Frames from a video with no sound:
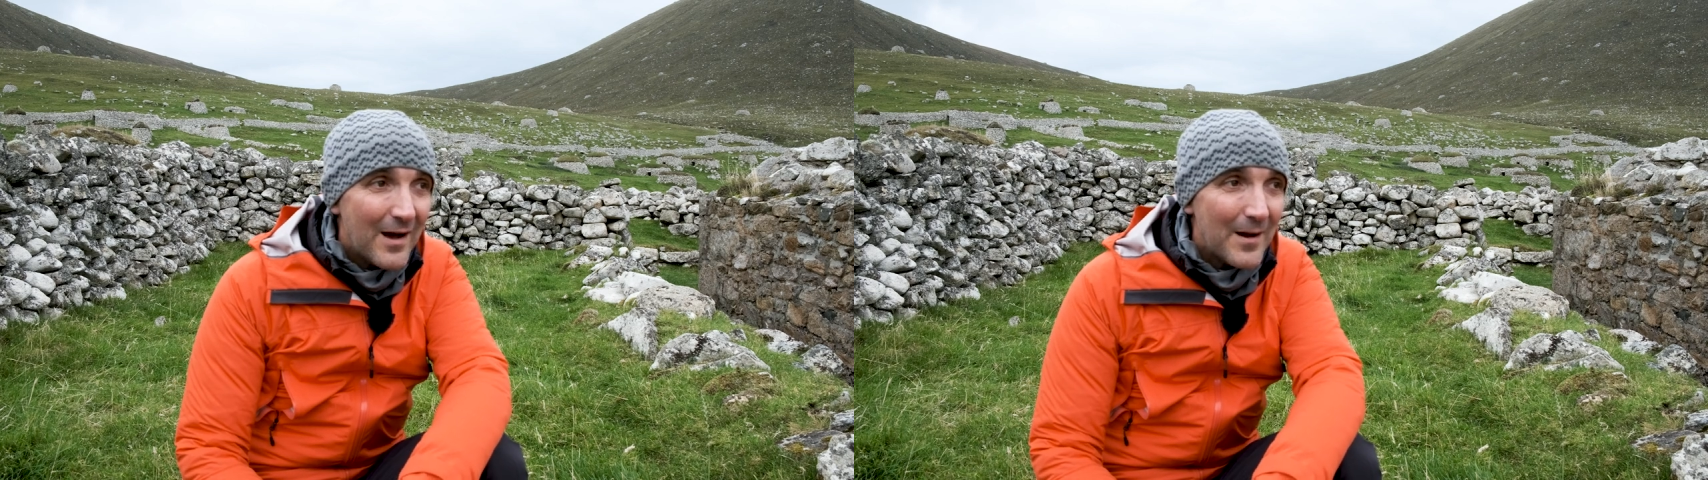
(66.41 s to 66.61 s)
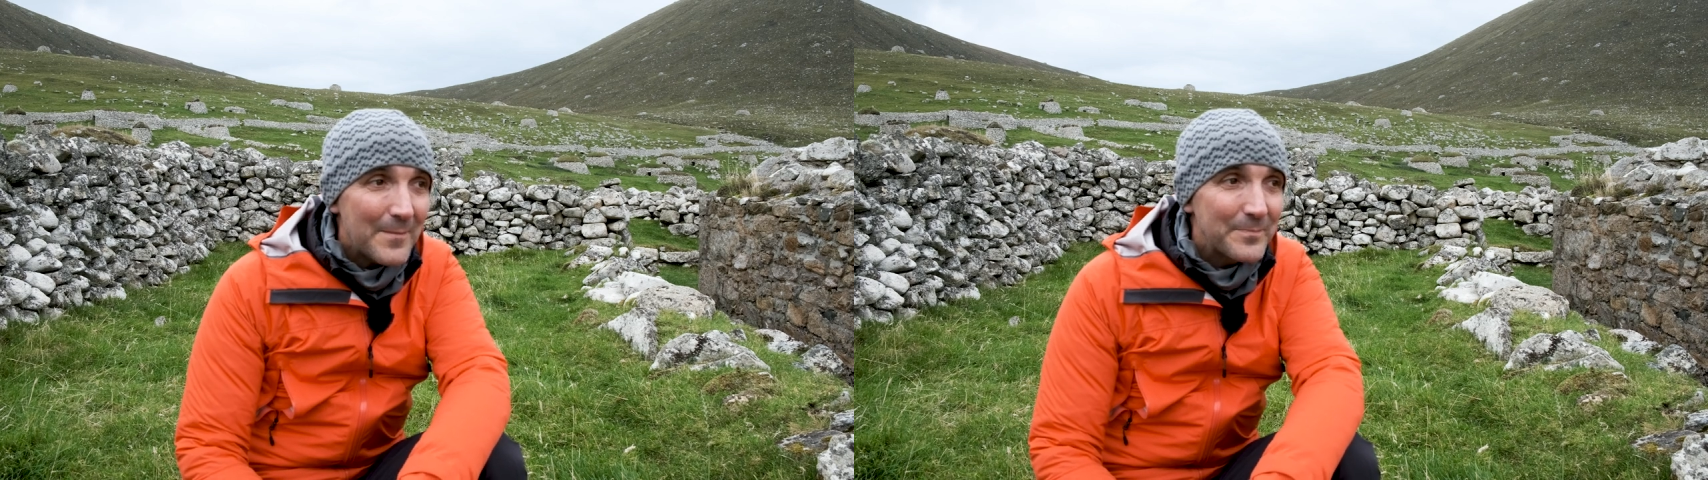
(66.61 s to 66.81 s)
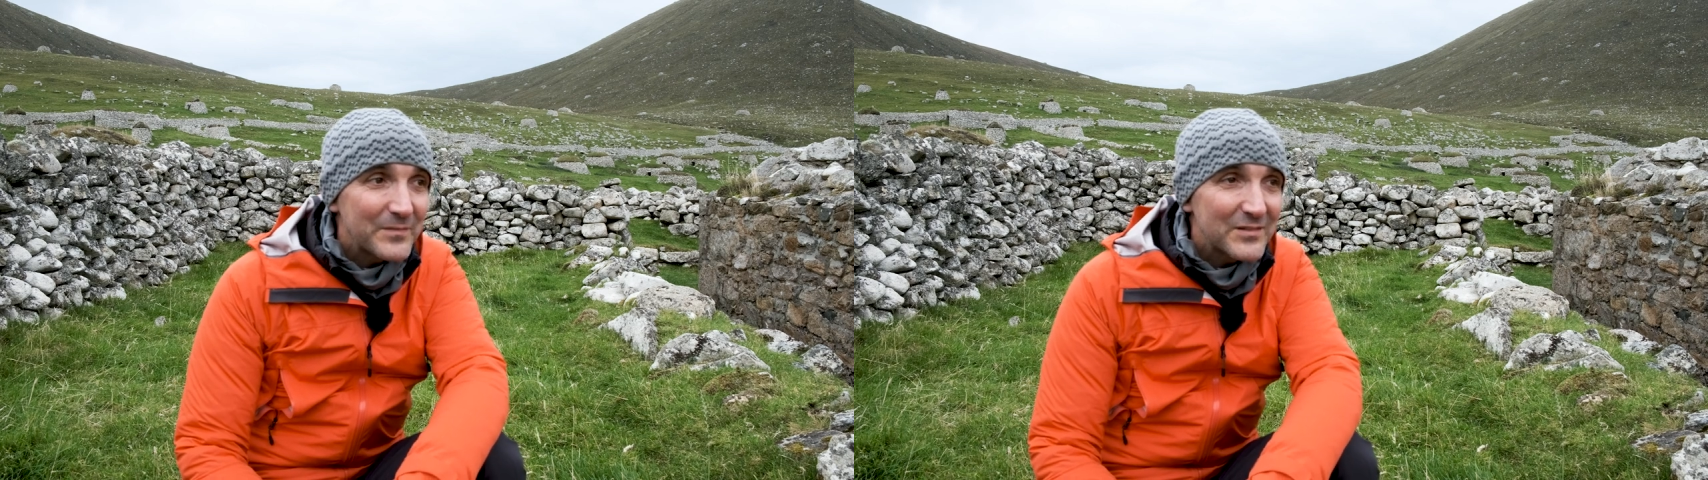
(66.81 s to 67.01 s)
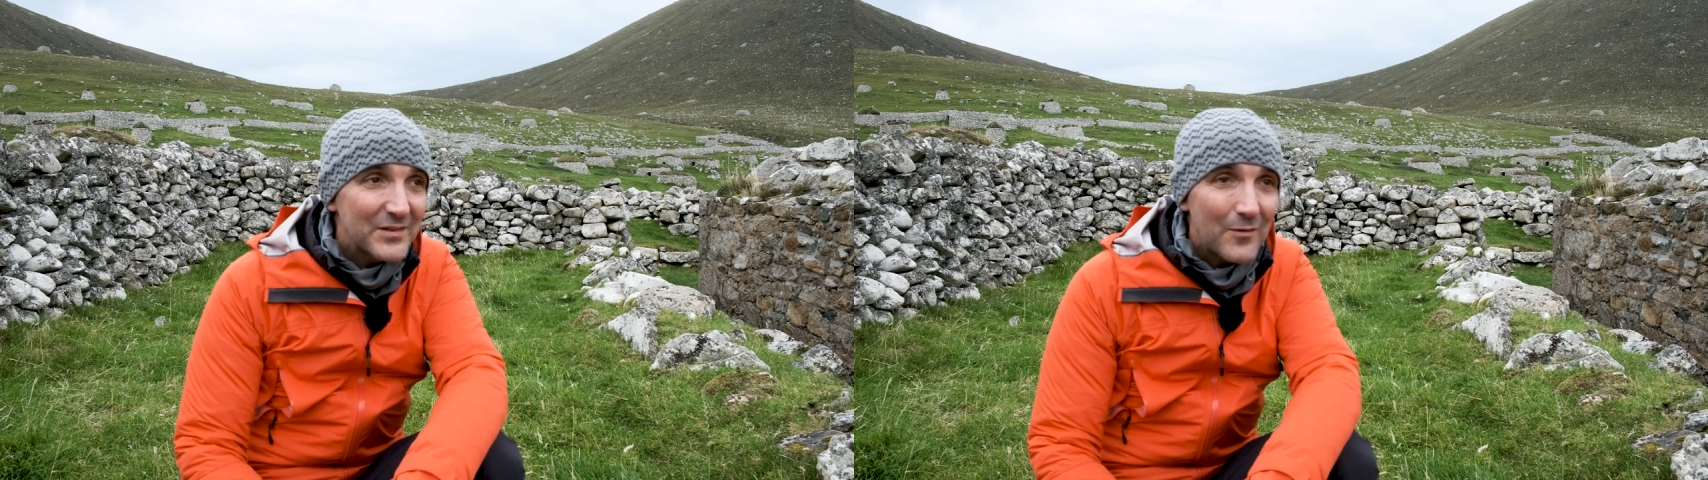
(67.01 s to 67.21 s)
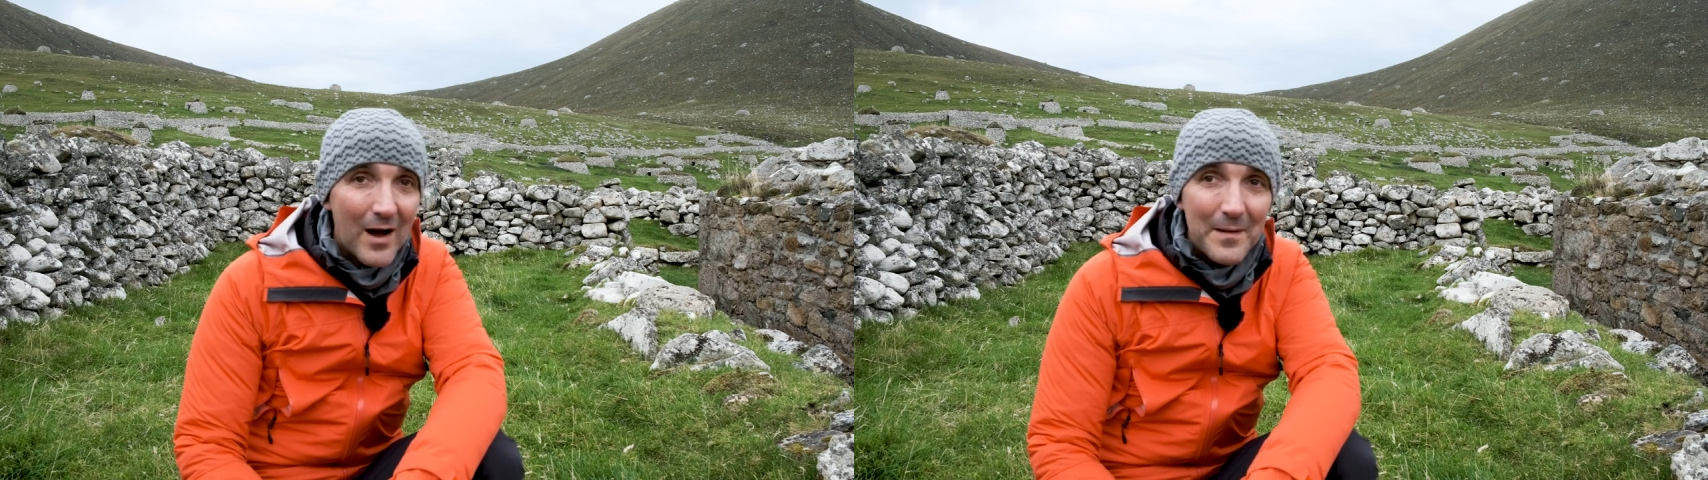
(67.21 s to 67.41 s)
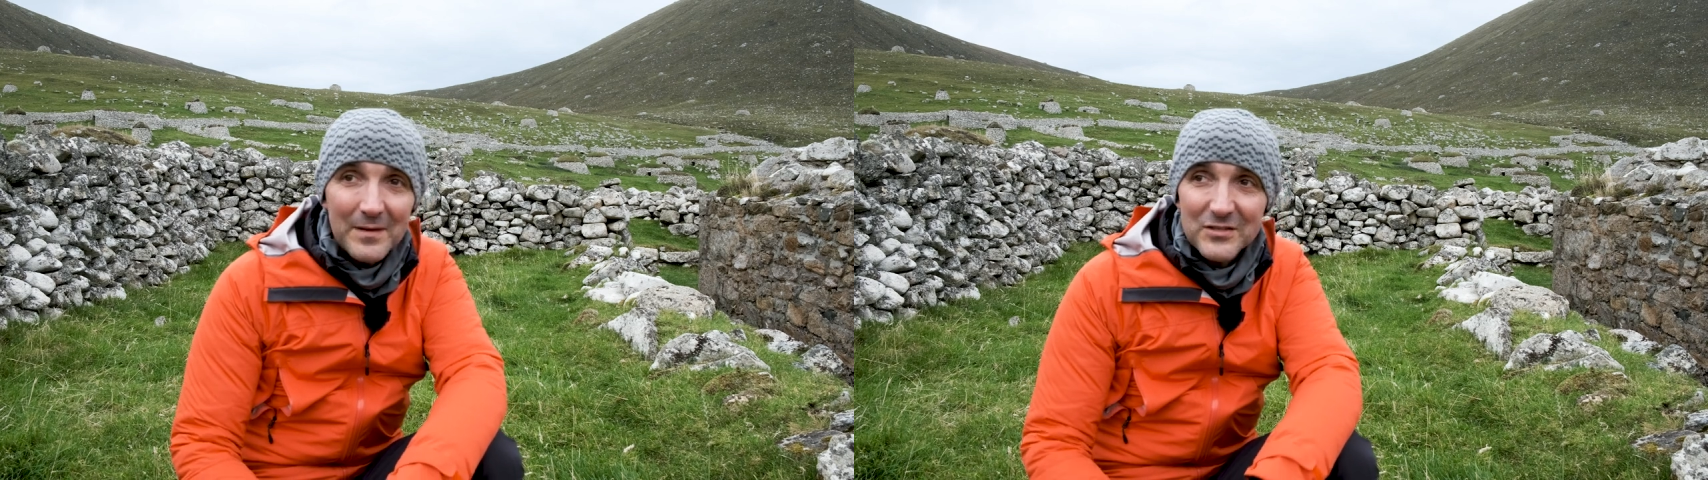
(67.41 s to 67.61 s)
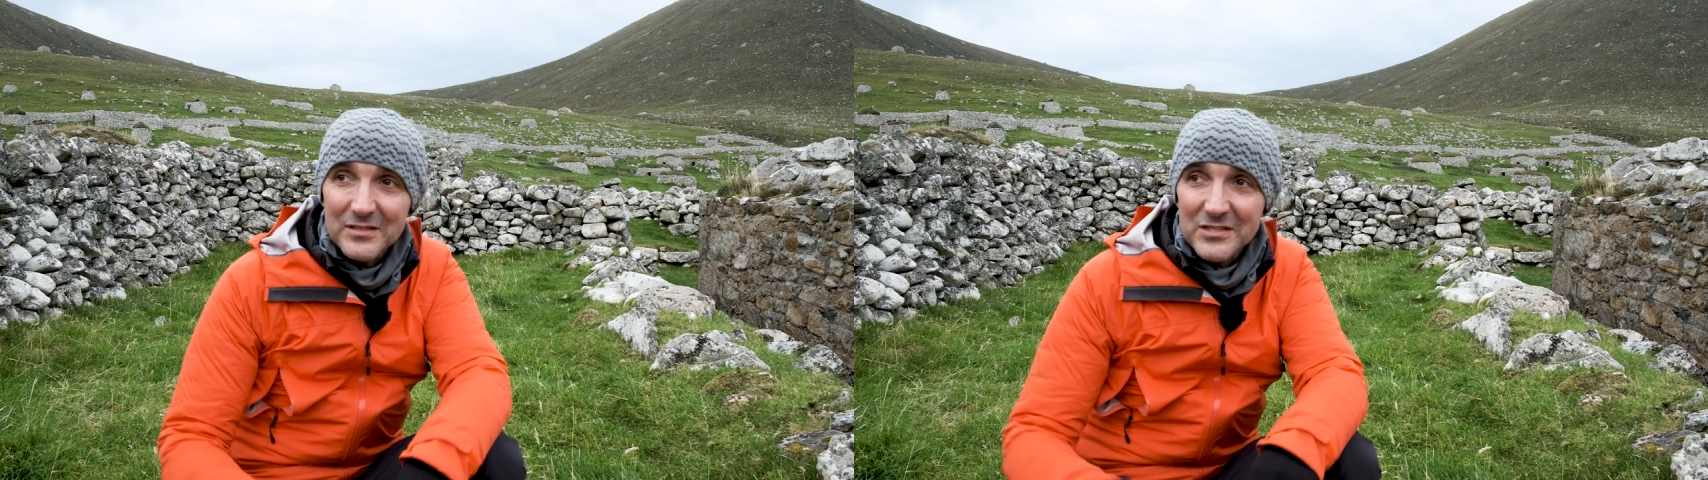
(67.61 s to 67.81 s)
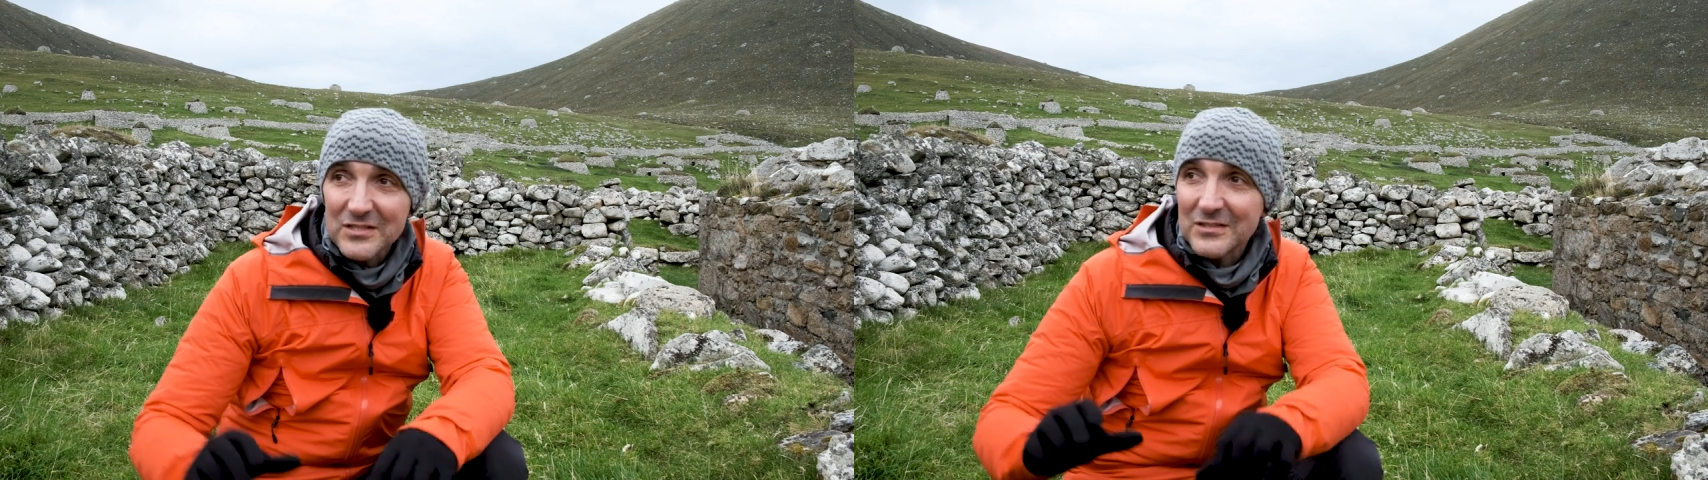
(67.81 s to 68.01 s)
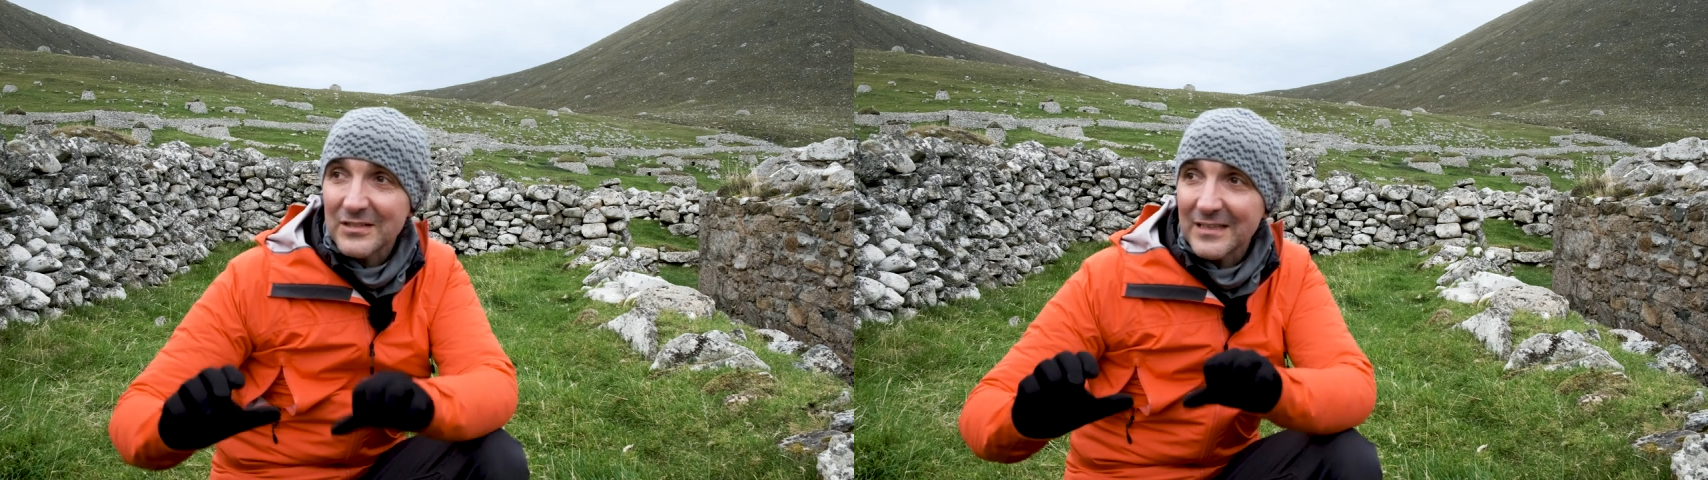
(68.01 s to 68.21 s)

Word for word: Um, so I'm literally just